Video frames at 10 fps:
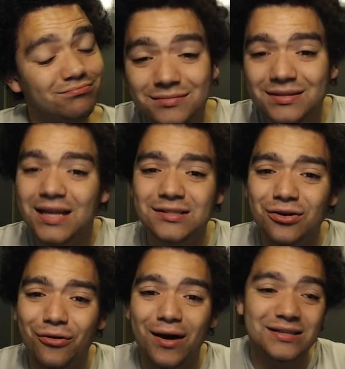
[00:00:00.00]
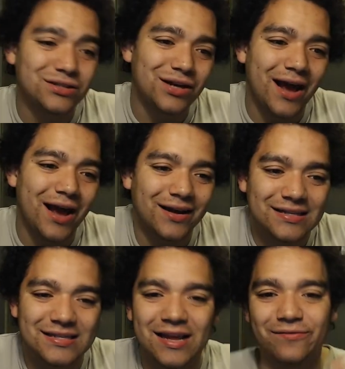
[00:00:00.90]
That's all actually I got
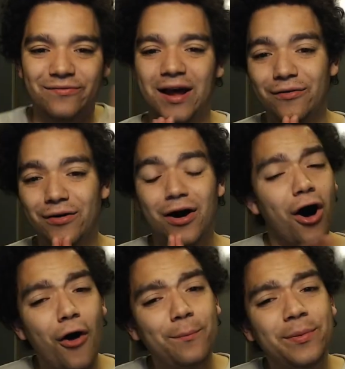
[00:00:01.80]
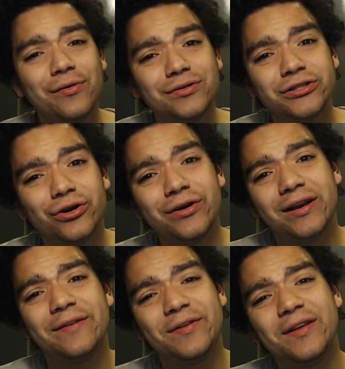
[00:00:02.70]
saved now. Hope you enjoyed it.
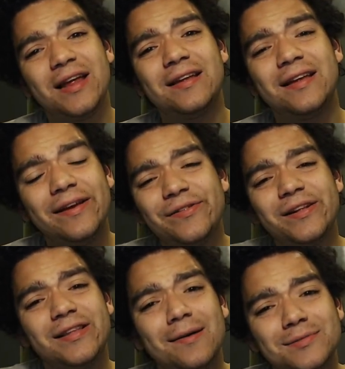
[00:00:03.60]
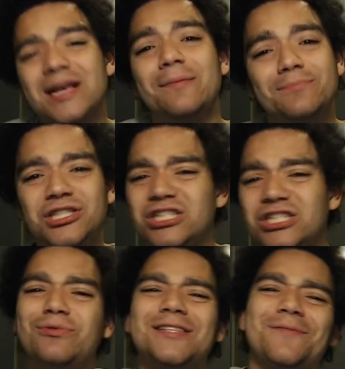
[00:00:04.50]
If you did, give it a thumbs up, share
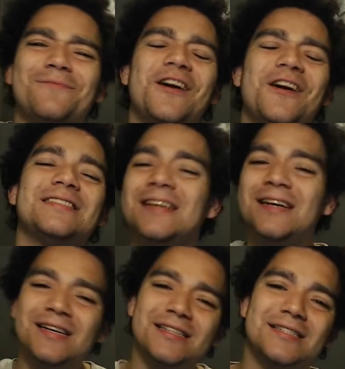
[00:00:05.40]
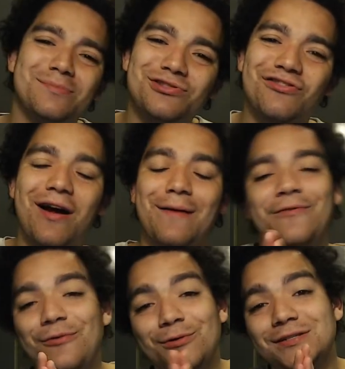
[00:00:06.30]
with some friends, subscribe if
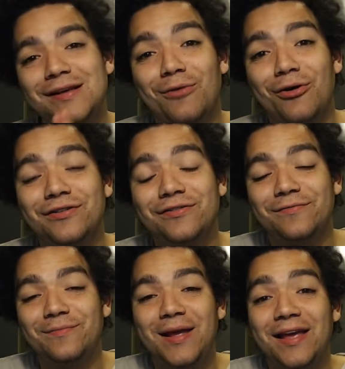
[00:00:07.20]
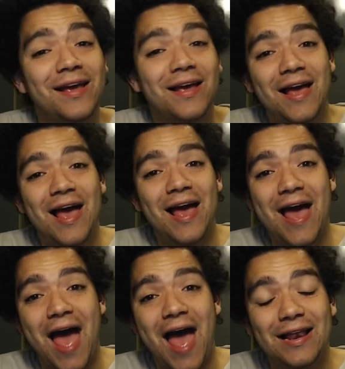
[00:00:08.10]
you want to see more of me,
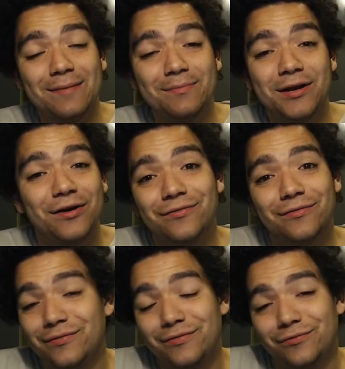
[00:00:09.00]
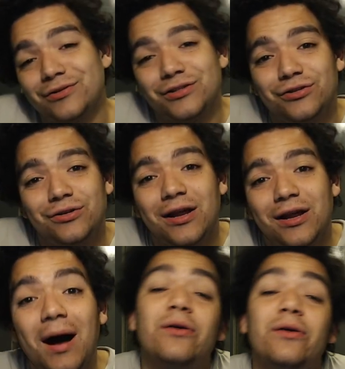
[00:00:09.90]
and let me know what you think
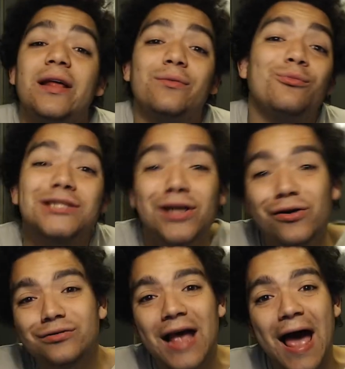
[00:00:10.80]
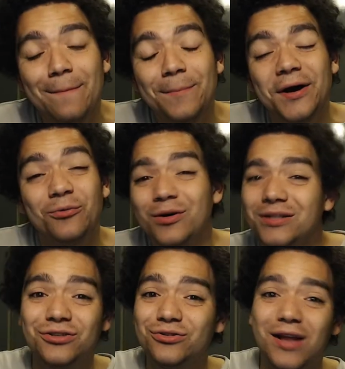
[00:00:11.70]
about it. What's going to happen? What
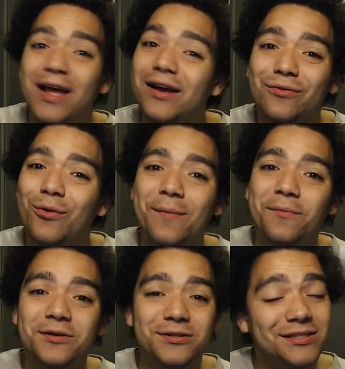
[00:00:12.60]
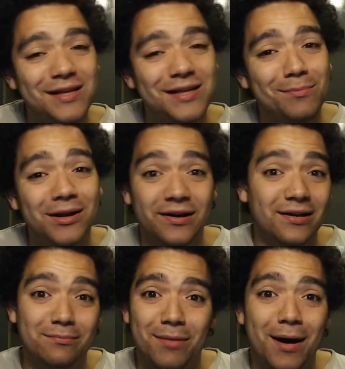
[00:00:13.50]
do you think? When will Simba and
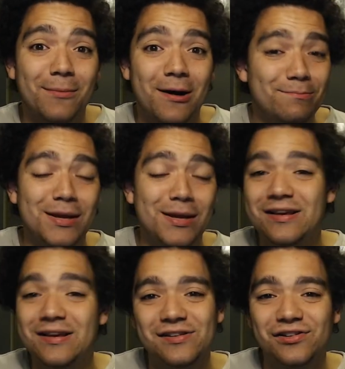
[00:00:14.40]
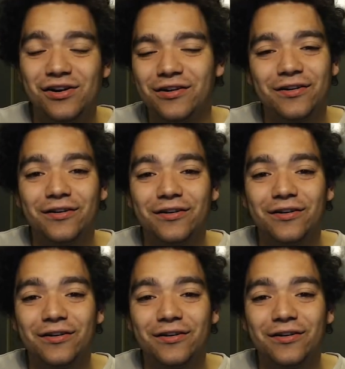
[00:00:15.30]
Alibaba meet each other?